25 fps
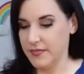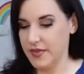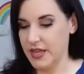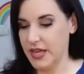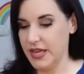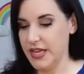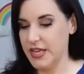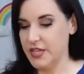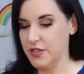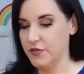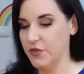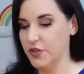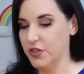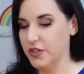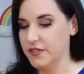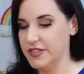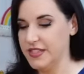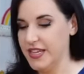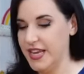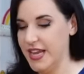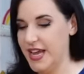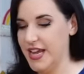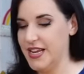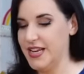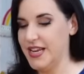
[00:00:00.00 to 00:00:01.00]
and he's full of
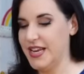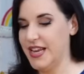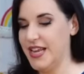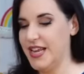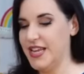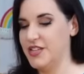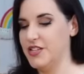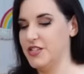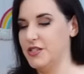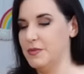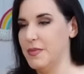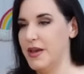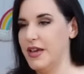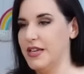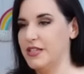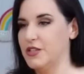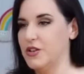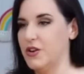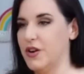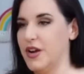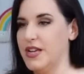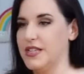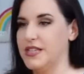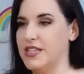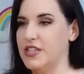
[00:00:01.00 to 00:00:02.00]
sand and he just makes
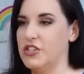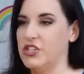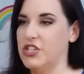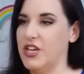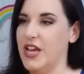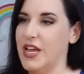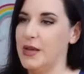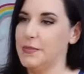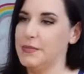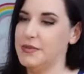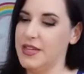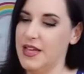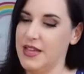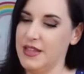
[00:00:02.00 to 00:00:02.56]
crazy shapes